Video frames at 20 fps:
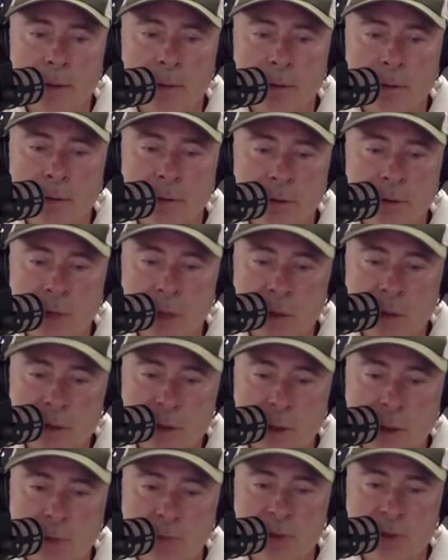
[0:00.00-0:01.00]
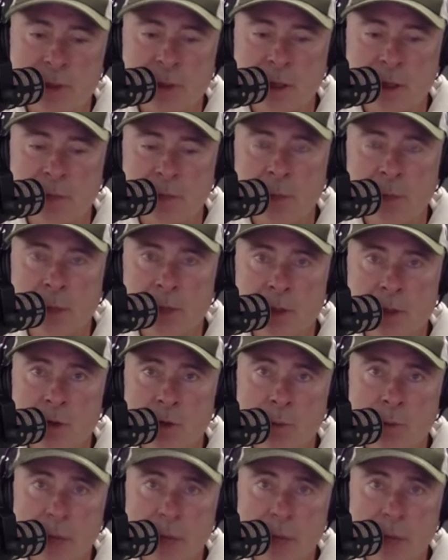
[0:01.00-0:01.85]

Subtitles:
you don't settle for second best.